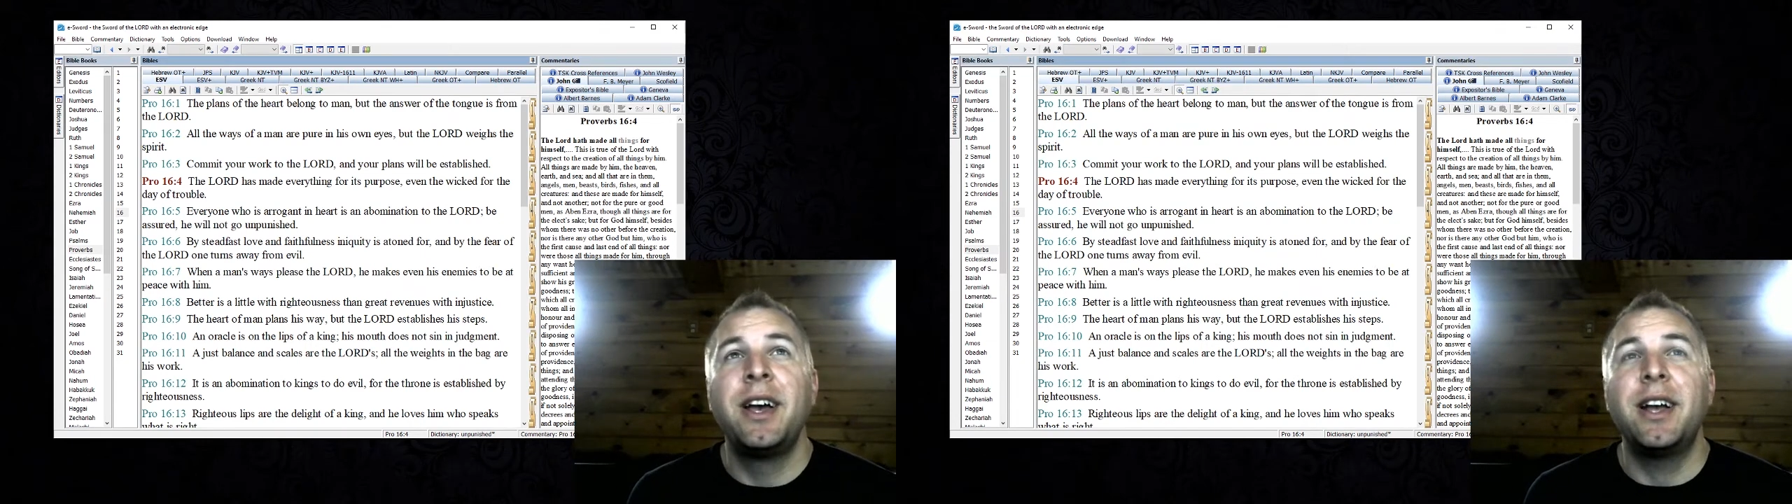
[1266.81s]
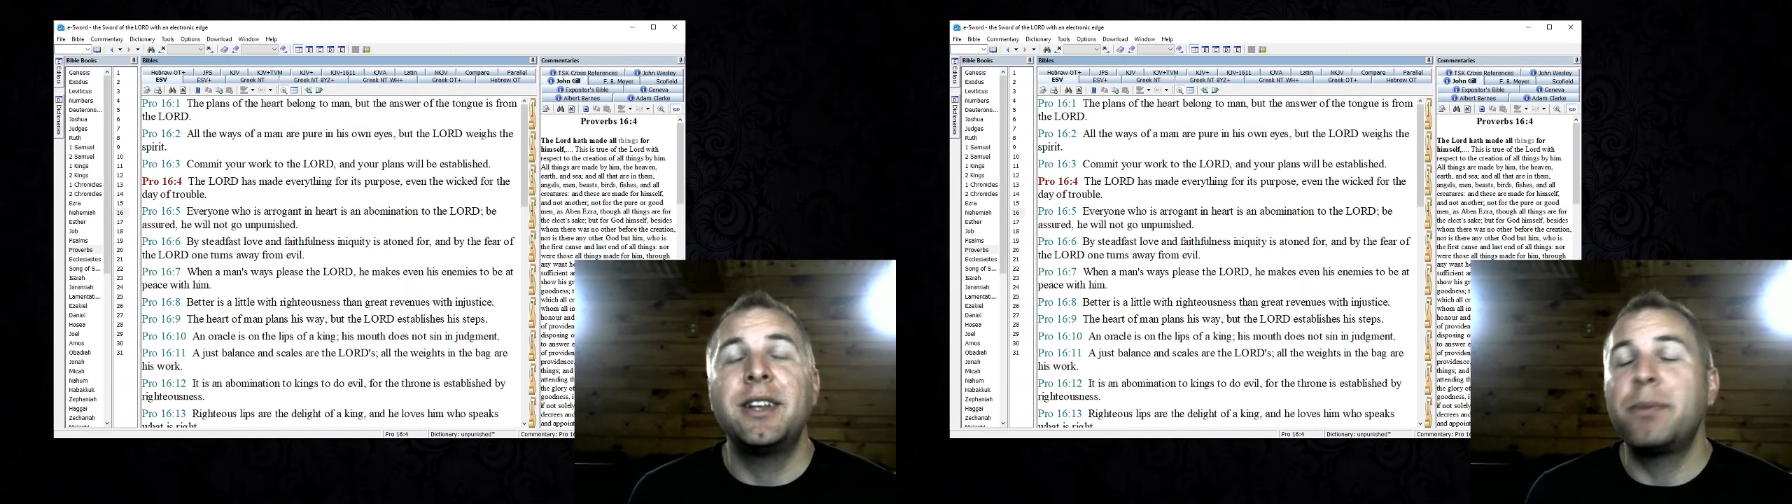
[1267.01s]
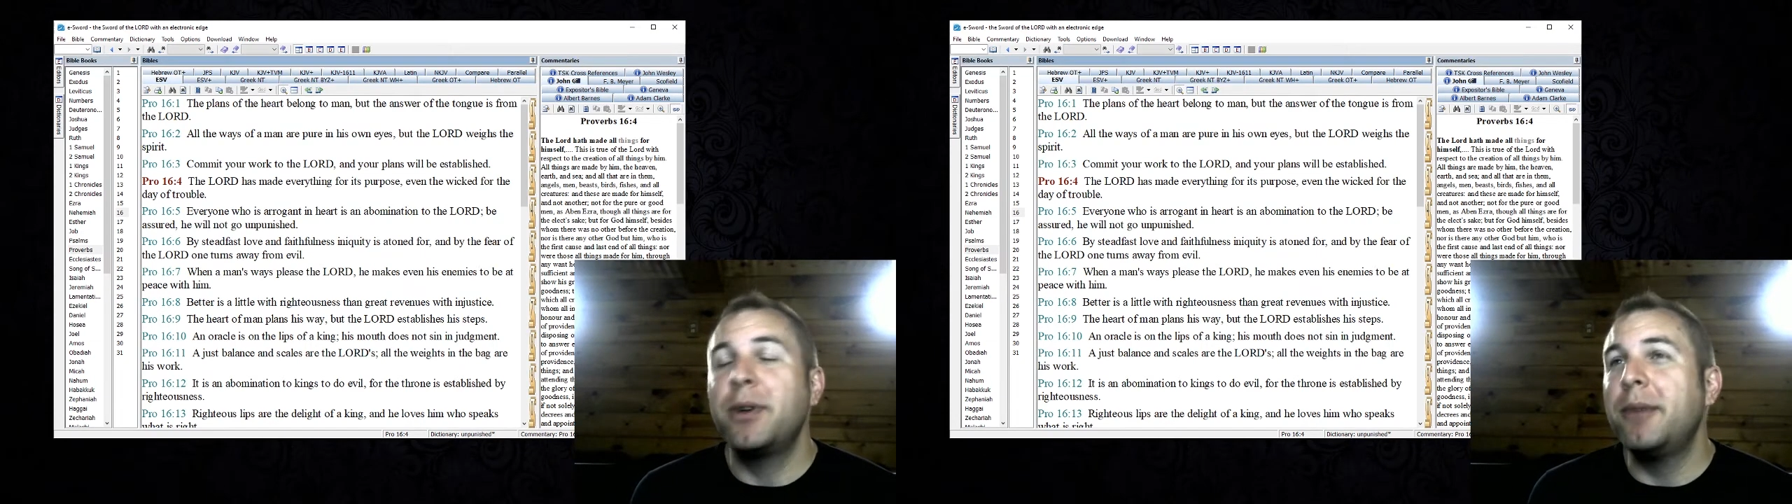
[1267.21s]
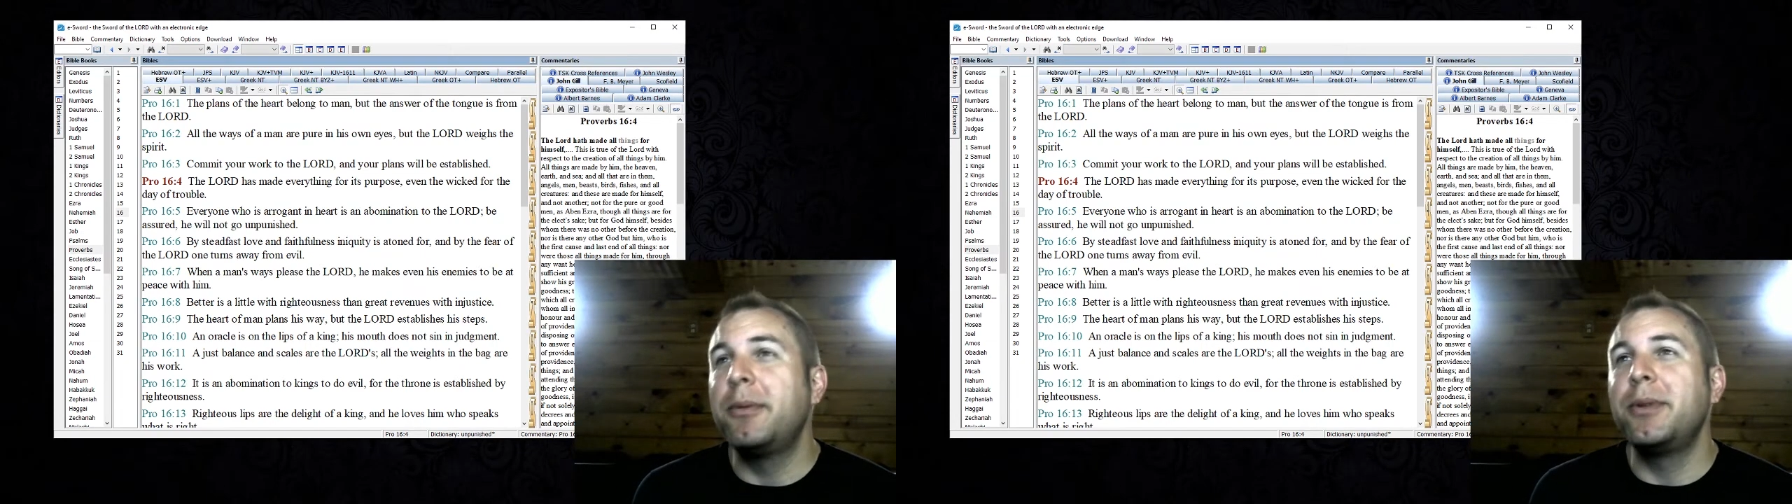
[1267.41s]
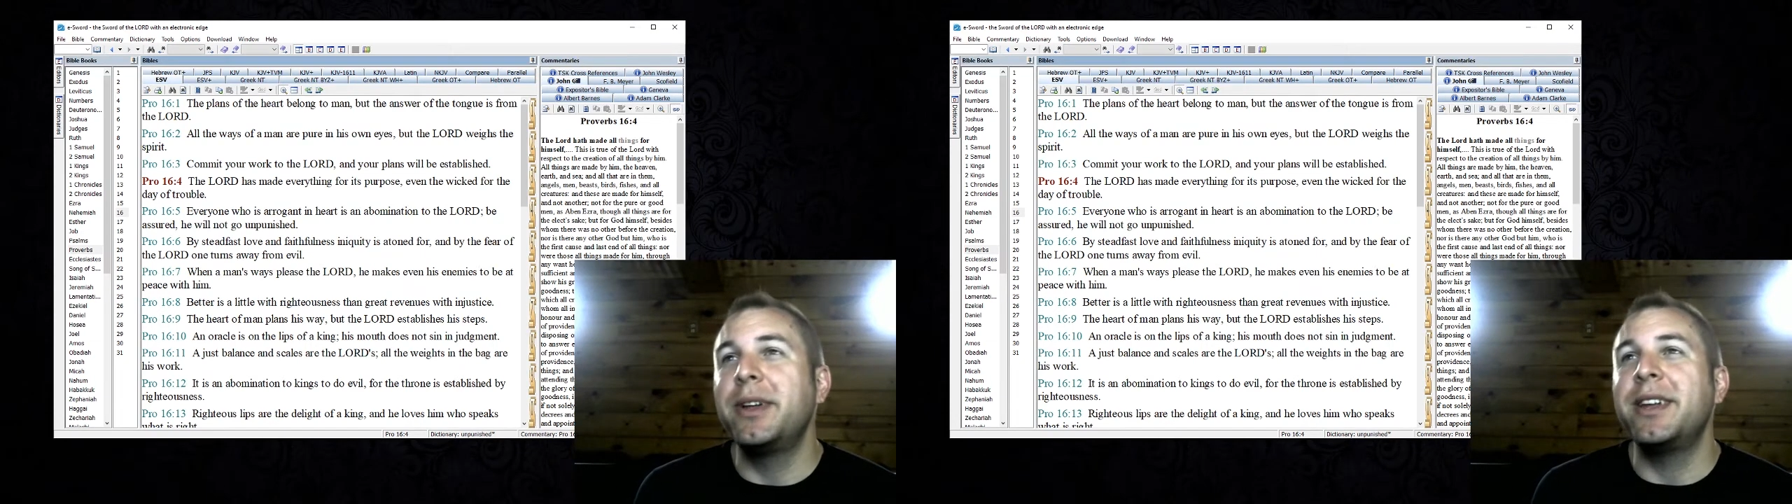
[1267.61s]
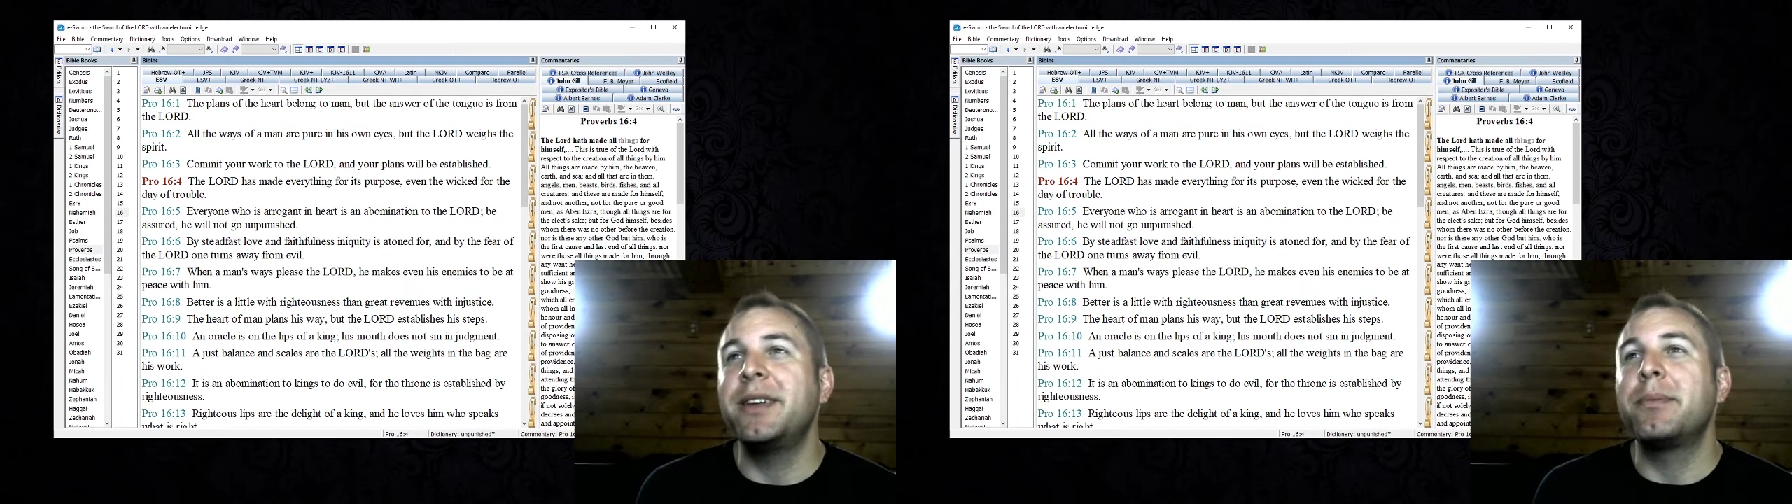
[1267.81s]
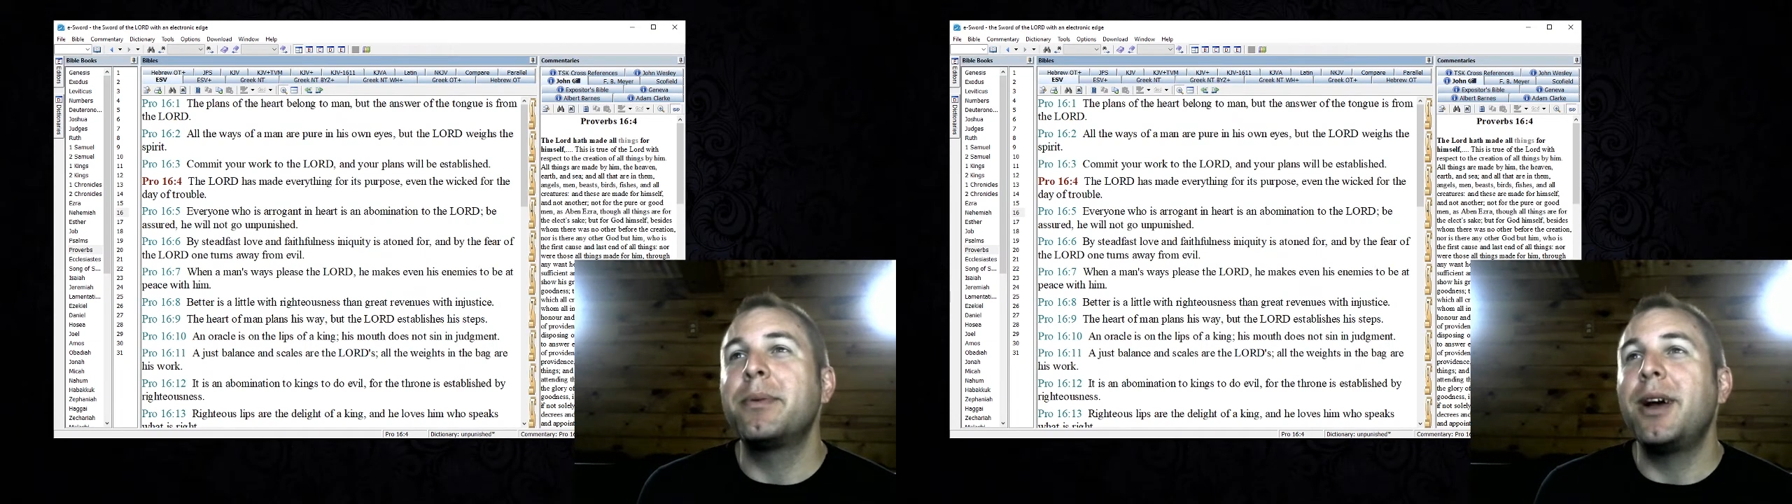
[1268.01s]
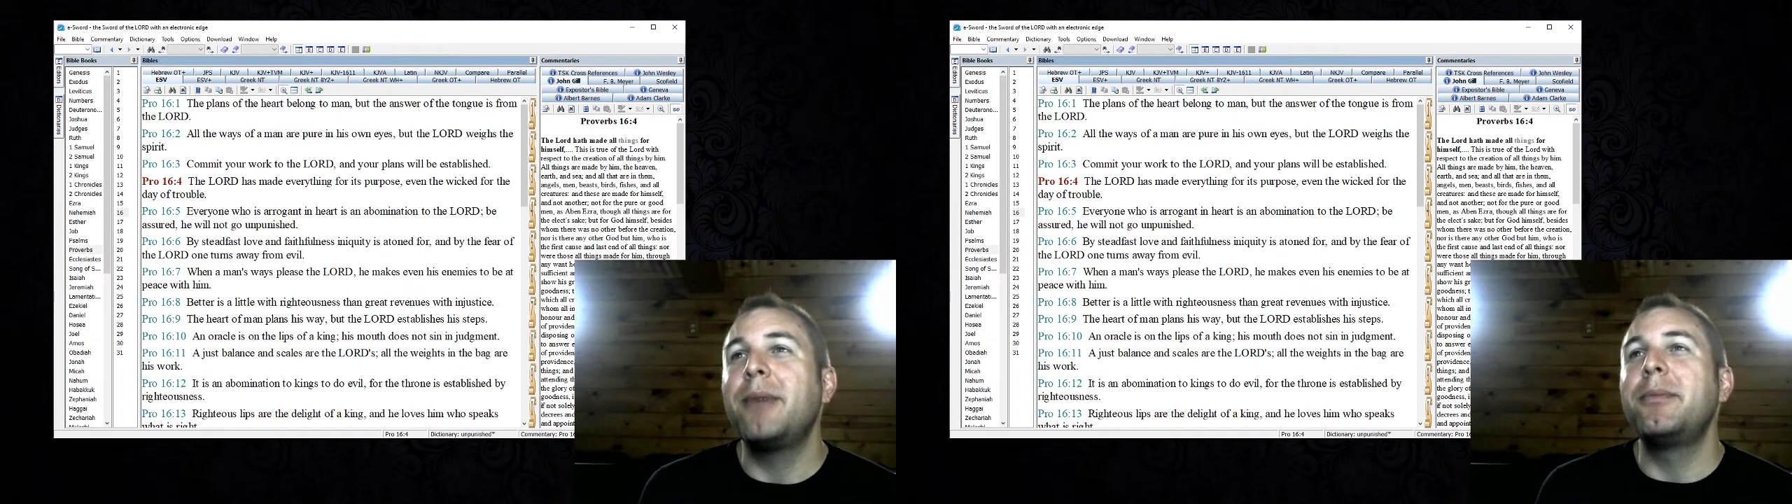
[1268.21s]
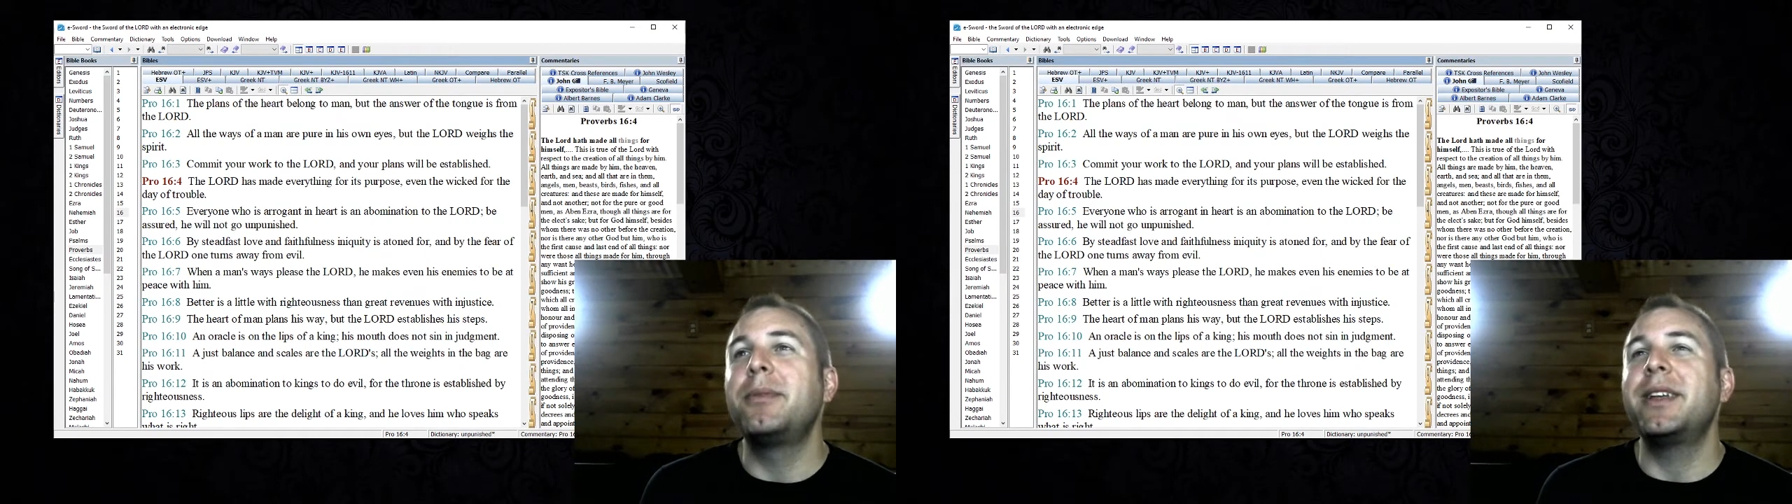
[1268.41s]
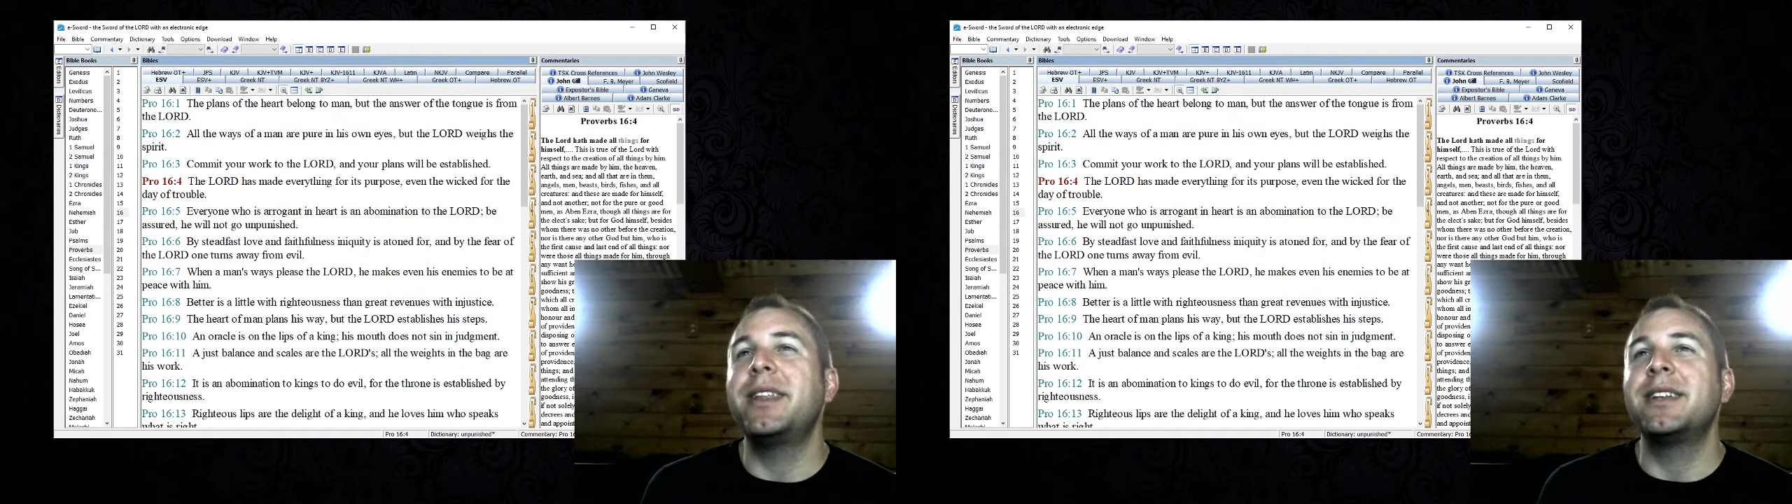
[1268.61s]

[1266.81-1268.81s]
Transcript: It's probably probably